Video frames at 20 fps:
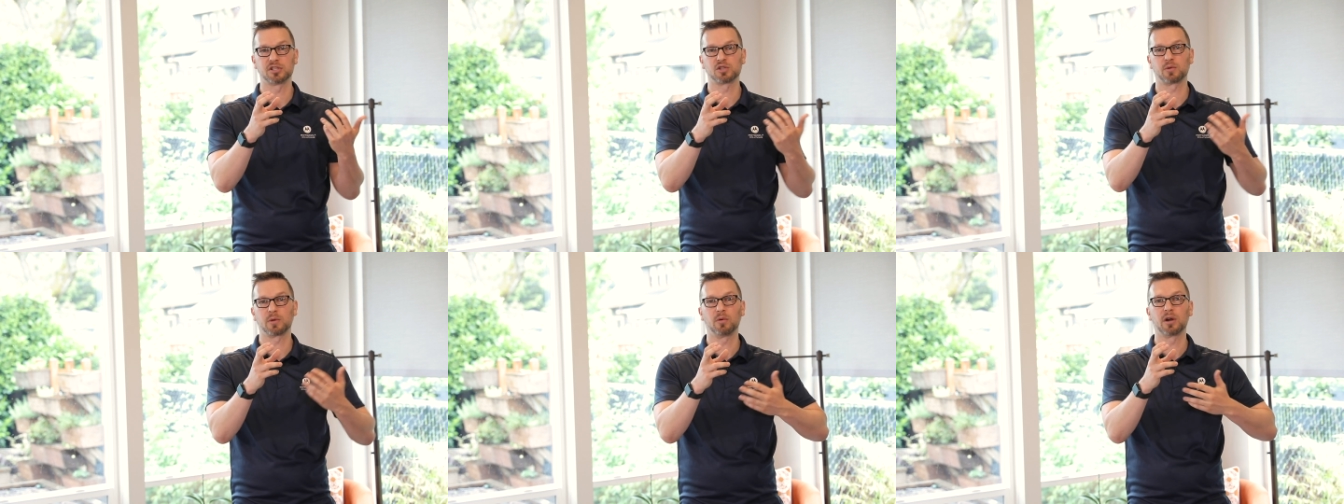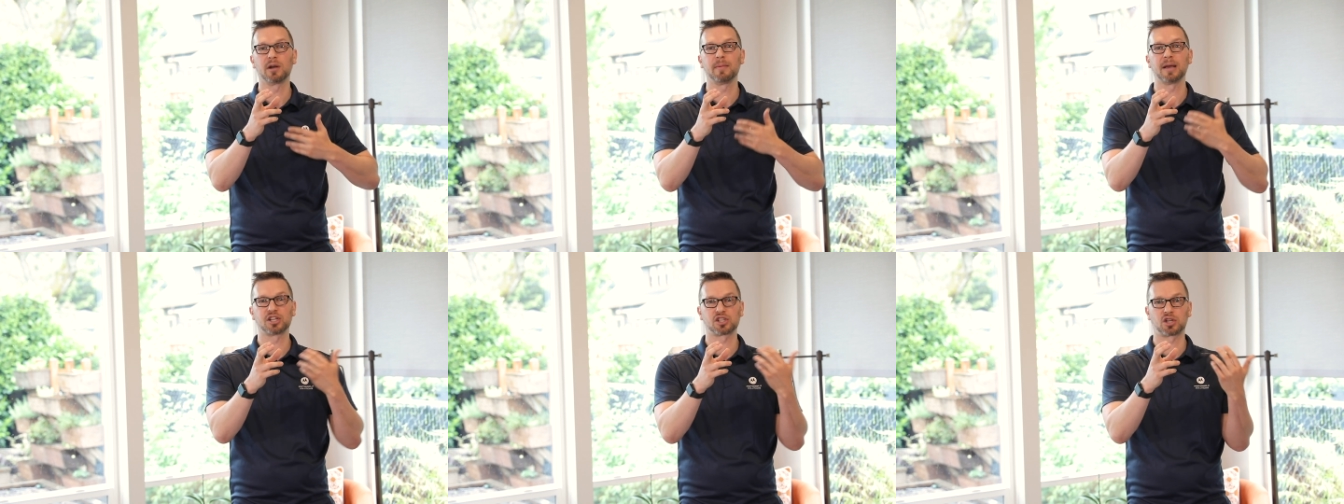So we
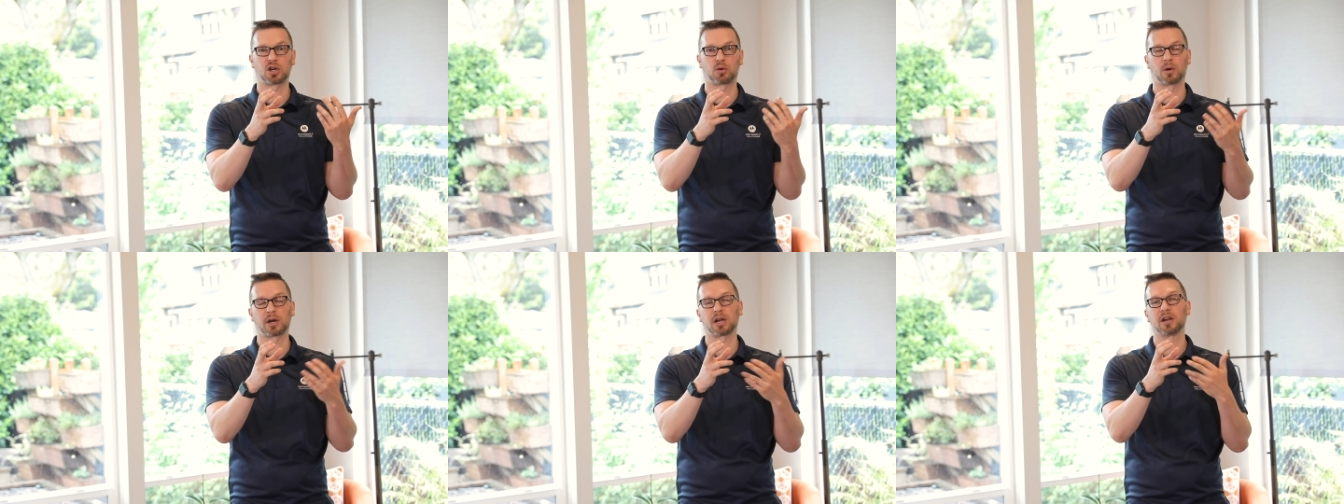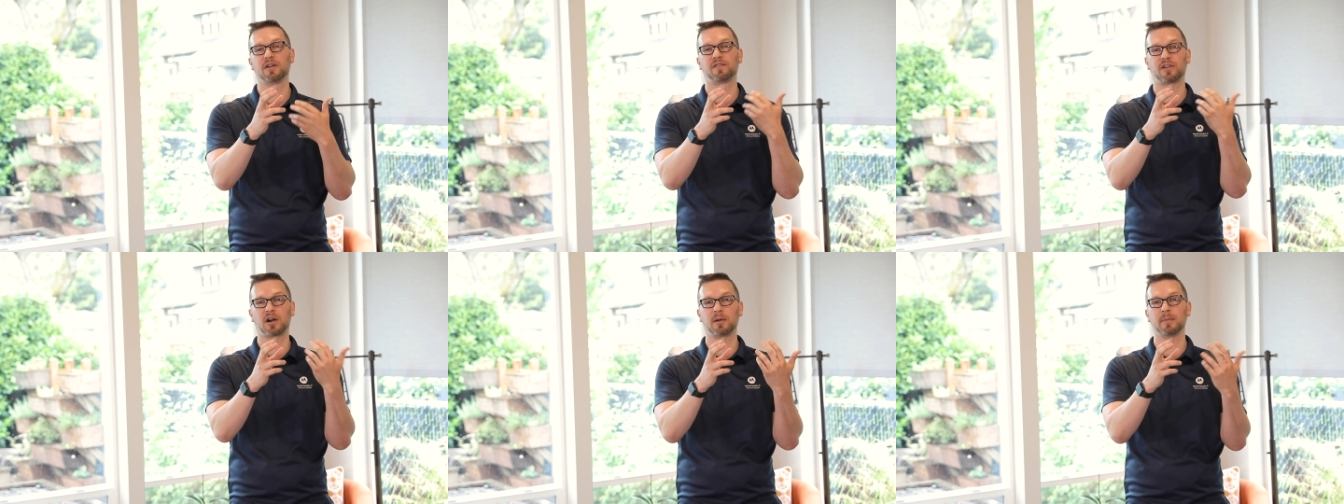want to make sure we're
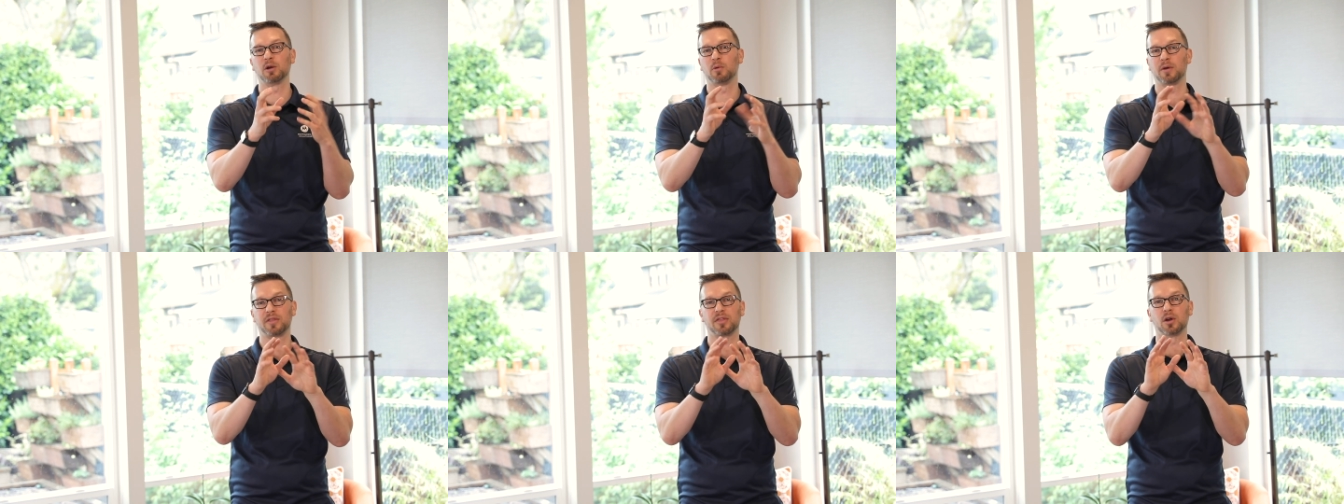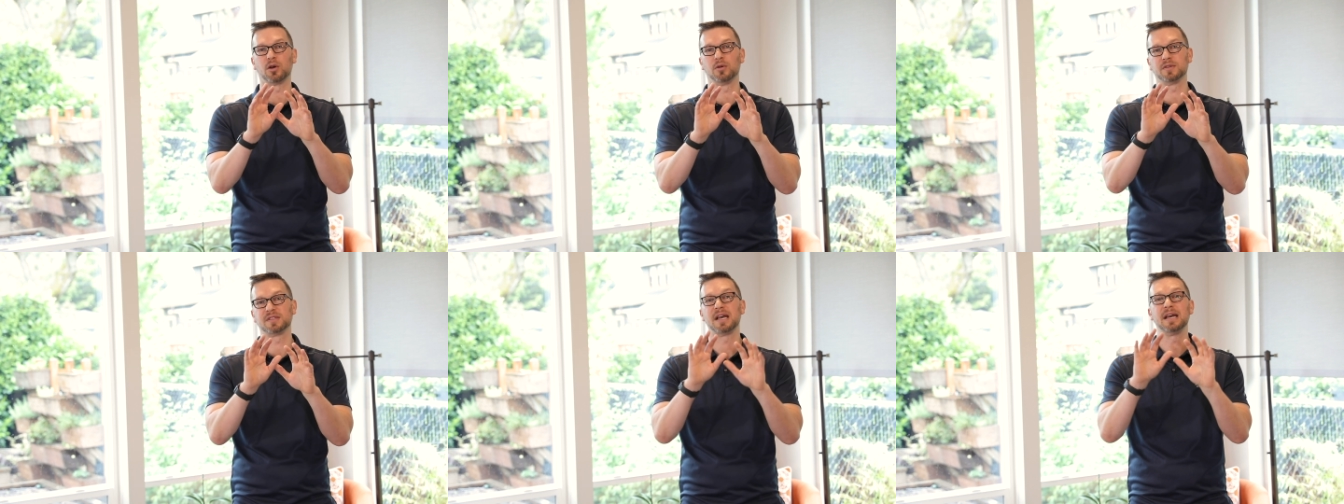confirming with
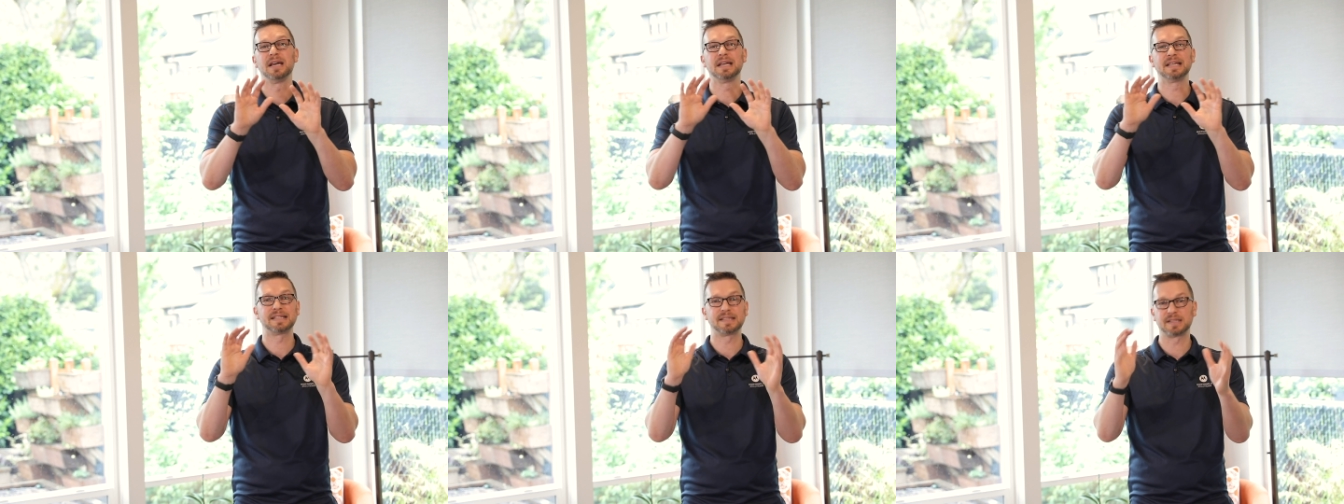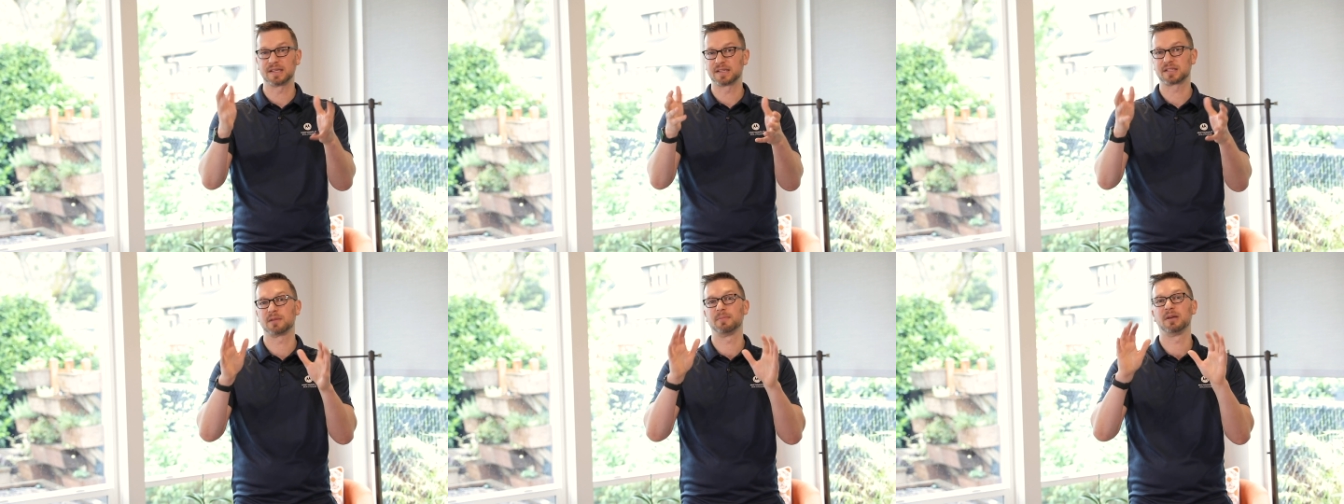those
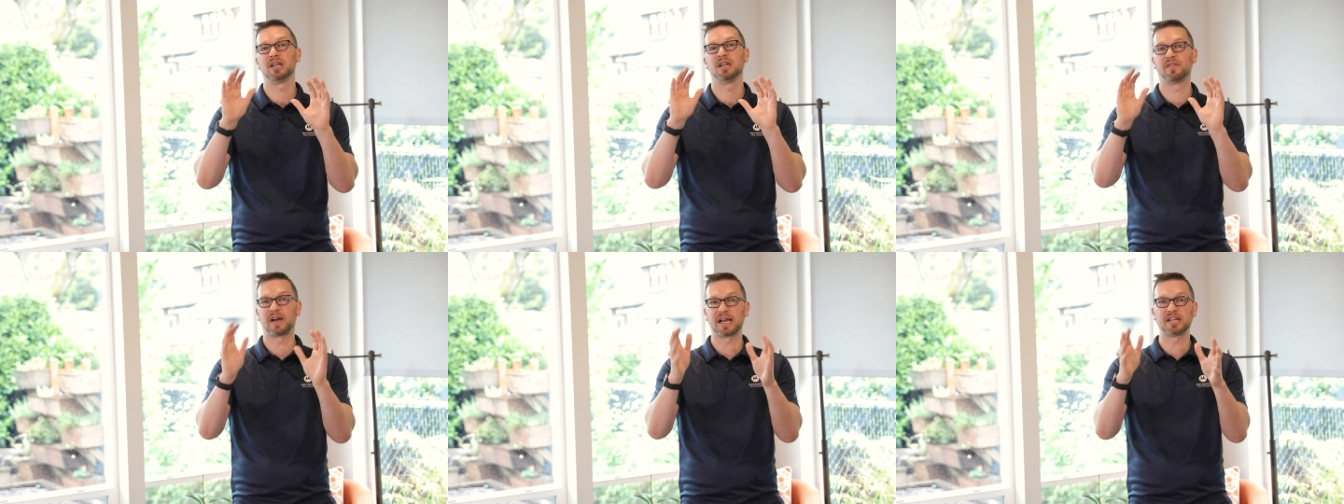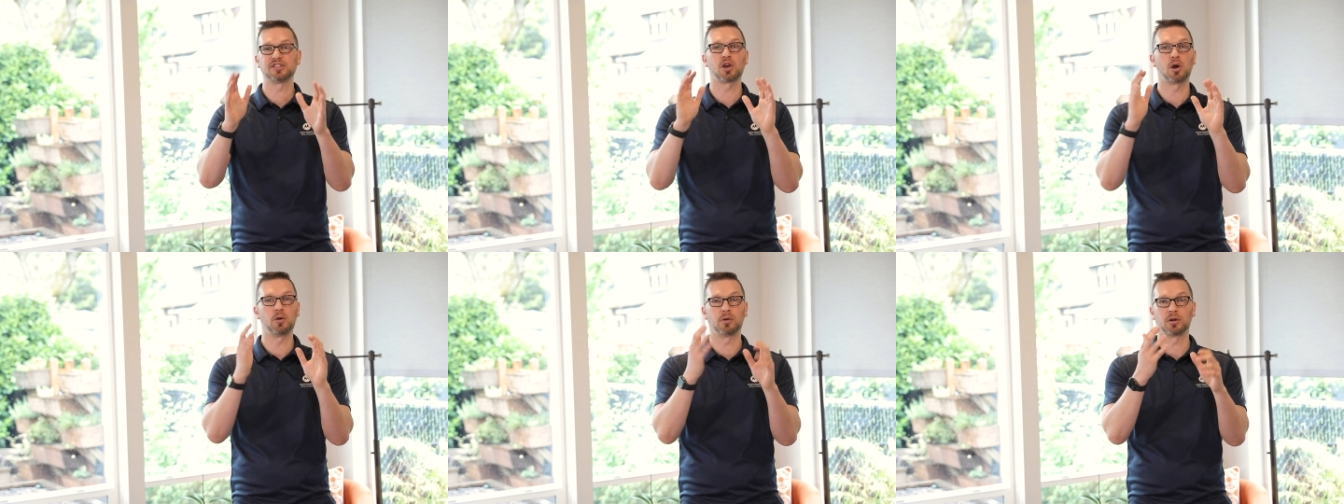system and
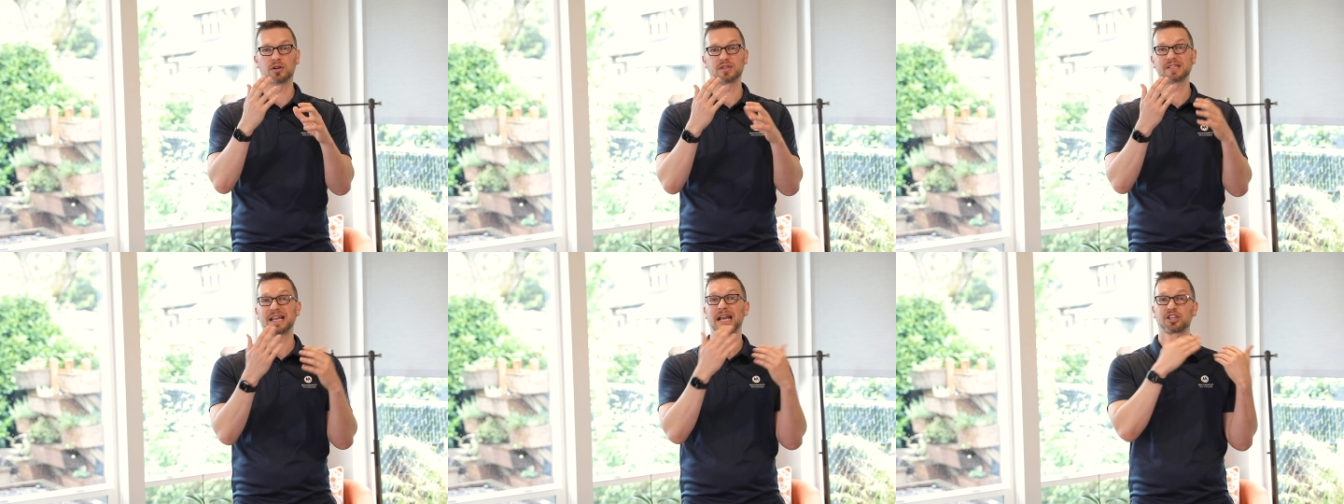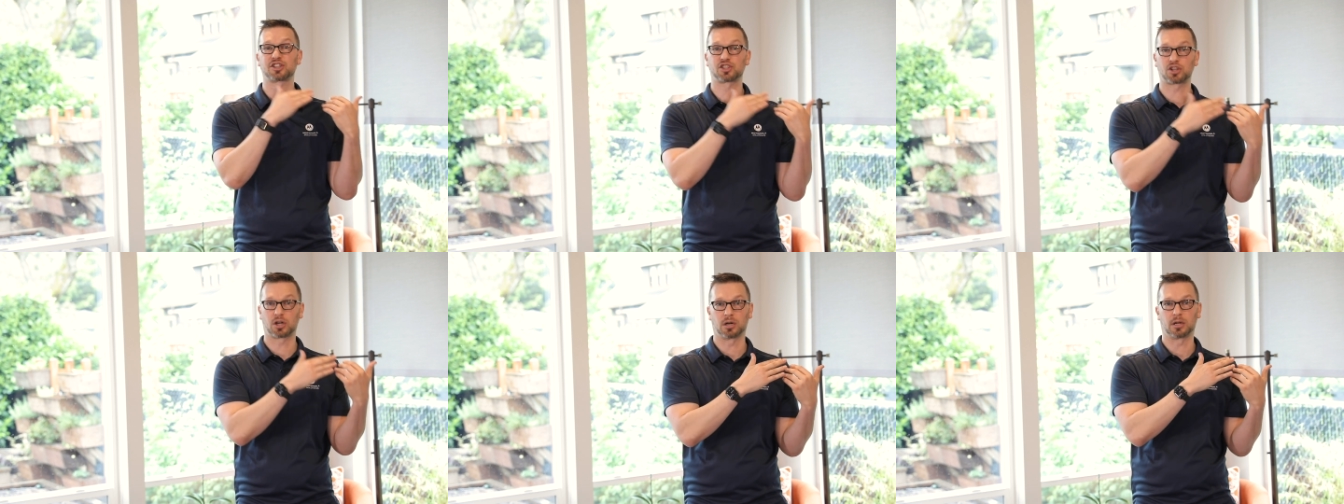device owners
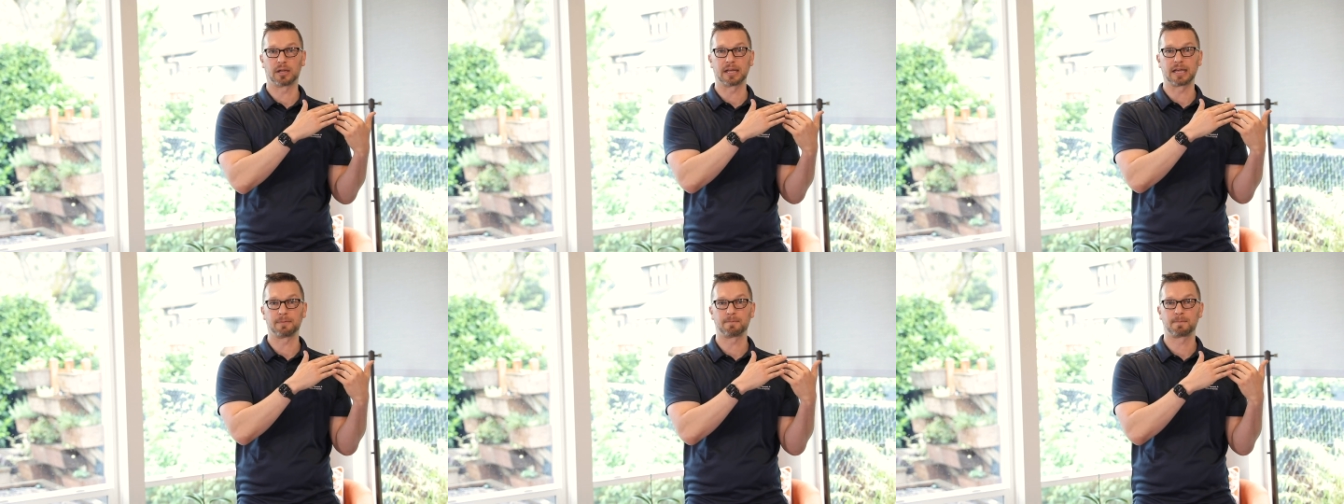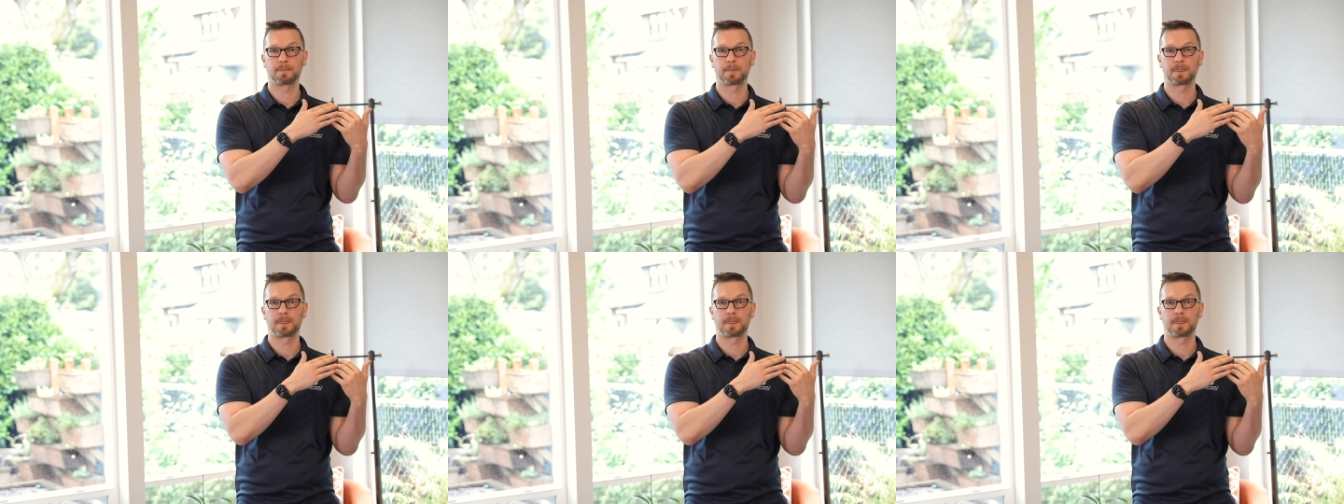externally.